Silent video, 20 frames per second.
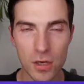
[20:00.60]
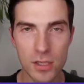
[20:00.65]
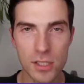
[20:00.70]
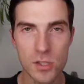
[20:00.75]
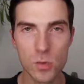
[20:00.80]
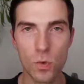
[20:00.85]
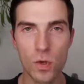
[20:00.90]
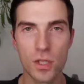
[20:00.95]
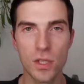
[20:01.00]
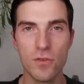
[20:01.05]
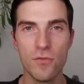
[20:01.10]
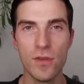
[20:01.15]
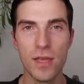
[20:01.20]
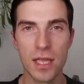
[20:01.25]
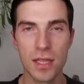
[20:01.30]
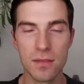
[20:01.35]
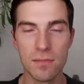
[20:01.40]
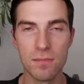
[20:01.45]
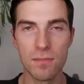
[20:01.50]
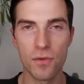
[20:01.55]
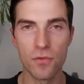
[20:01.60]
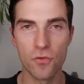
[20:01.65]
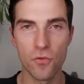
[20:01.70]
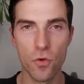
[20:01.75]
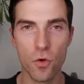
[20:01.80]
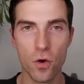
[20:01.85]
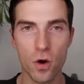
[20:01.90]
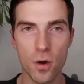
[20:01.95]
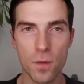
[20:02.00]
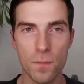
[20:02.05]
to what you've eaten
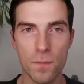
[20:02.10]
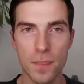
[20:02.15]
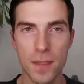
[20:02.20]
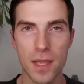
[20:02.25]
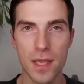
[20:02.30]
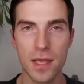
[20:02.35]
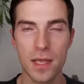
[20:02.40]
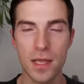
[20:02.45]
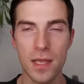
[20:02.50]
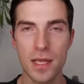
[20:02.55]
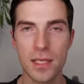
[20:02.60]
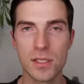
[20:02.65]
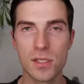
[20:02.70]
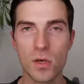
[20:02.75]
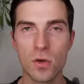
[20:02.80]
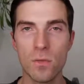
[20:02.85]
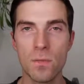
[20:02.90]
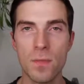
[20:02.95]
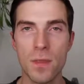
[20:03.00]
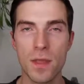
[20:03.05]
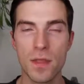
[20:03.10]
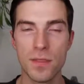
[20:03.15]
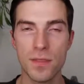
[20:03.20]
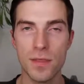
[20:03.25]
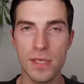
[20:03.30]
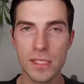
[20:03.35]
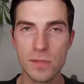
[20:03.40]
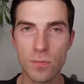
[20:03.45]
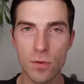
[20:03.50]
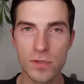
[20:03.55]
before. And so
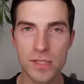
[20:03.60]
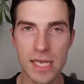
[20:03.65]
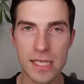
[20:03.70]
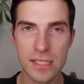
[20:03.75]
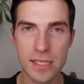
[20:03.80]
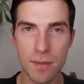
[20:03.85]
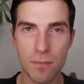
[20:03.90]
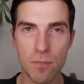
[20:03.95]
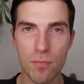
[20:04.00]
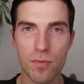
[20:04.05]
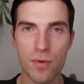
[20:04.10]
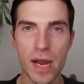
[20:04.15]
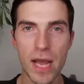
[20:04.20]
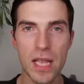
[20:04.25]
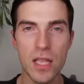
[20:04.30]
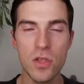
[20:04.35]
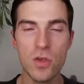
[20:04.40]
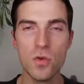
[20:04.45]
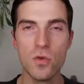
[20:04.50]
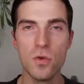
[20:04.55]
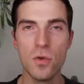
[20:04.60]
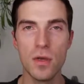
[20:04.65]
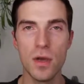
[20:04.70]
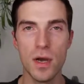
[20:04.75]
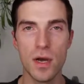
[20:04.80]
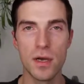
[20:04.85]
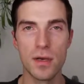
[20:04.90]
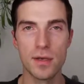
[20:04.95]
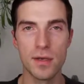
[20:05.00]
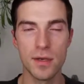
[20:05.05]
this presents a brand new
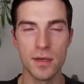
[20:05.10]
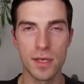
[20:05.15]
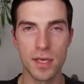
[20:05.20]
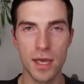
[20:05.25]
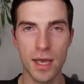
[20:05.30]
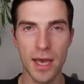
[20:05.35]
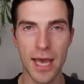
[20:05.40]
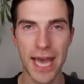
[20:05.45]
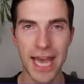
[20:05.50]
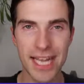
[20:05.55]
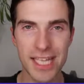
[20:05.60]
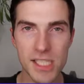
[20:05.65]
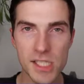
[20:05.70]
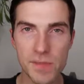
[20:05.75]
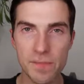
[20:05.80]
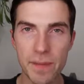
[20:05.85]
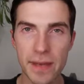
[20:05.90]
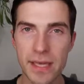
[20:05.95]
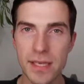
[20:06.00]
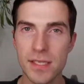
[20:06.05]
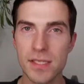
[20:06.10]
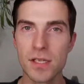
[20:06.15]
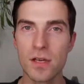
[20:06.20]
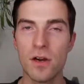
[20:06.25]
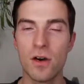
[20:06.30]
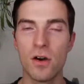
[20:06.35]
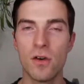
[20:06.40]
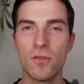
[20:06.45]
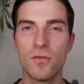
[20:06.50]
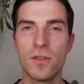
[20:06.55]
headspace
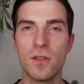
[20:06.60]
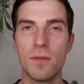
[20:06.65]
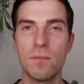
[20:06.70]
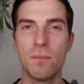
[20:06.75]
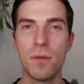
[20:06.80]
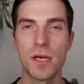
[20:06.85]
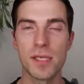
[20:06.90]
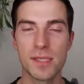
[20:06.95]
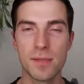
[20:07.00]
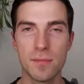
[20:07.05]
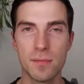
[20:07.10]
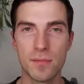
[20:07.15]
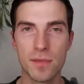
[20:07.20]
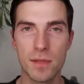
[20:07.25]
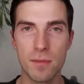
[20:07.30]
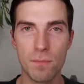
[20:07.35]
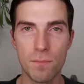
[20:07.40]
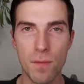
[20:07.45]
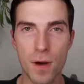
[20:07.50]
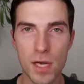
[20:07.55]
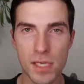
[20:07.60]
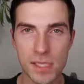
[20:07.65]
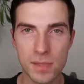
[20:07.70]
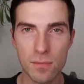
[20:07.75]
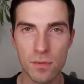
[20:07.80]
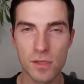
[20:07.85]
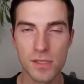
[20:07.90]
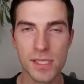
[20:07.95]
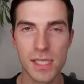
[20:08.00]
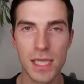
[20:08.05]
of the
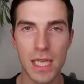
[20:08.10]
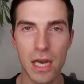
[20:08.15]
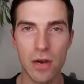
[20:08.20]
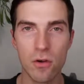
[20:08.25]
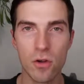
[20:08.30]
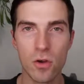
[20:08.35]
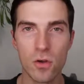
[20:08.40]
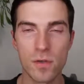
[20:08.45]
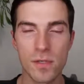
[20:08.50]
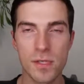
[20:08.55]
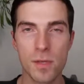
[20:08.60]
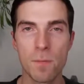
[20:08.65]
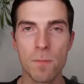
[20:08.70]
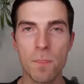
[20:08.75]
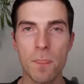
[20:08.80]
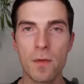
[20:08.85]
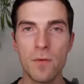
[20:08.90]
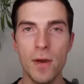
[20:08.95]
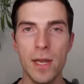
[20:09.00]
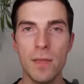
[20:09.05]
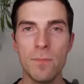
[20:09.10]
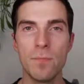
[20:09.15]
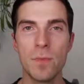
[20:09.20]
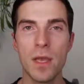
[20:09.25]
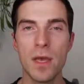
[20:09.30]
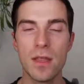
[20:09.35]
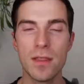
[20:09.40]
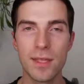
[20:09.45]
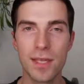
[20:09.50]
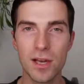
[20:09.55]
possible scenarios, right?
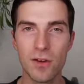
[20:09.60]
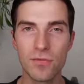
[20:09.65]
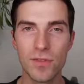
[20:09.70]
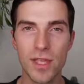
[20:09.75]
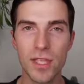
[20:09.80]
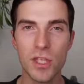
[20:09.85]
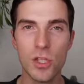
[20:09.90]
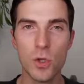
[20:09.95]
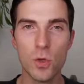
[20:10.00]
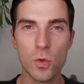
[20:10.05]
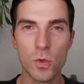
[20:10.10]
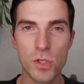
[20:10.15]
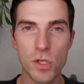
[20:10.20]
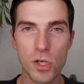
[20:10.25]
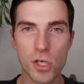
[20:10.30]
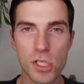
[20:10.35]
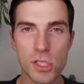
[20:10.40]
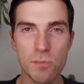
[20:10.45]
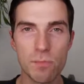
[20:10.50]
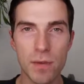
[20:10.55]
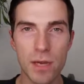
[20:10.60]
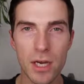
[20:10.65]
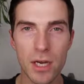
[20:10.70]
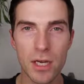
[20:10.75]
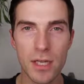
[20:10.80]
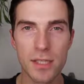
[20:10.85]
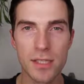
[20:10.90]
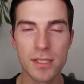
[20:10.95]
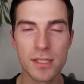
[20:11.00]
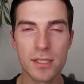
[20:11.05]
Think of the user
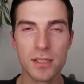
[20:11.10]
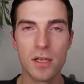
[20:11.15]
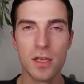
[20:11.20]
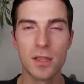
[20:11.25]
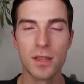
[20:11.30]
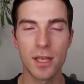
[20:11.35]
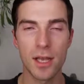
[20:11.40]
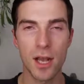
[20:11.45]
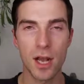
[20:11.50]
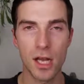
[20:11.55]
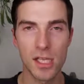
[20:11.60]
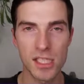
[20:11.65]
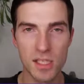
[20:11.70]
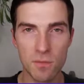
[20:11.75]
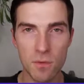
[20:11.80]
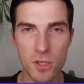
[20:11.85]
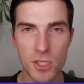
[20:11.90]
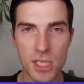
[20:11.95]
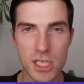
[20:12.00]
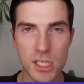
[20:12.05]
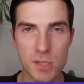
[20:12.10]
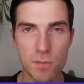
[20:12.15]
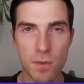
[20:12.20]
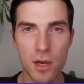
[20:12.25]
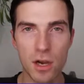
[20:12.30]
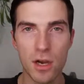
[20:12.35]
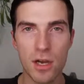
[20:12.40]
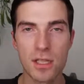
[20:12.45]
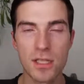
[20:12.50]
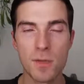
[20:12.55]
experience, the customer's
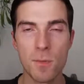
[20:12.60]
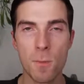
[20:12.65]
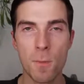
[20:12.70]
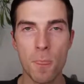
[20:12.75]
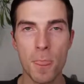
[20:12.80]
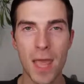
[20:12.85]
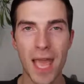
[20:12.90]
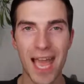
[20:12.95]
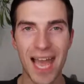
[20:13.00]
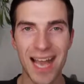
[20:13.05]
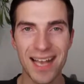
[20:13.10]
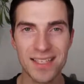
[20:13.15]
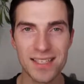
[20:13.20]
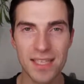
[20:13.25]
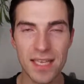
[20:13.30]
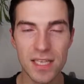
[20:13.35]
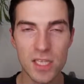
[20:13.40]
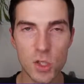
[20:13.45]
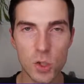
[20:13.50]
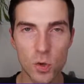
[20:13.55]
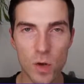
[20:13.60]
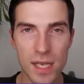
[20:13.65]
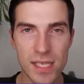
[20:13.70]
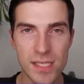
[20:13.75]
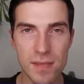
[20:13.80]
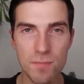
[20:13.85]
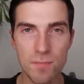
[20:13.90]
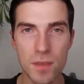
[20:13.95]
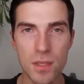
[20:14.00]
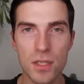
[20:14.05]
experience as they try
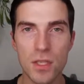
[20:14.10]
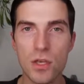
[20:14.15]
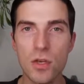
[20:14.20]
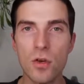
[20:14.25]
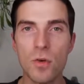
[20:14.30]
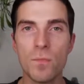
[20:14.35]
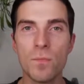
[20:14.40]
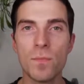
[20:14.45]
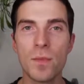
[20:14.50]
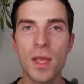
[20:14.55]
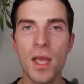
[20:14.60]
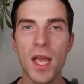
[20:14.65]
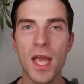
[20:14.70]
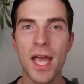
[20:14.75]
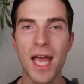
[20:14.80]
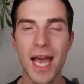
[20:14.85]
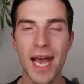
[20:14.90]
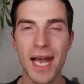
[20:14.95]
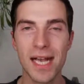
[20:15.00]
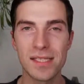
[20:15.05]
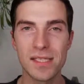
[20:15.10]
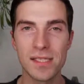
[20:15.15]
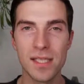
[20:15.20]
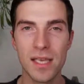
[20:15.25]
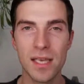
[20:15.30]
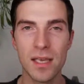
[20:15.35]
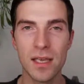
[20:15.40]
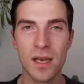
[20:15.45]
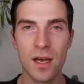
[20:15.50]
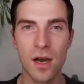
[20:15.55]
something new, as
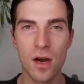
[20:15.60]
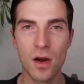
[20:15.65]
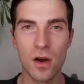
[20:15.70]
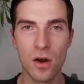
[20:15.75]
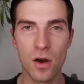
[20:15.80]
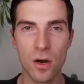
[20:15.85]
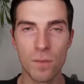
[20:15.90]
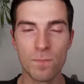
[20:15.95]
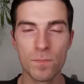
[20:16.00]
they are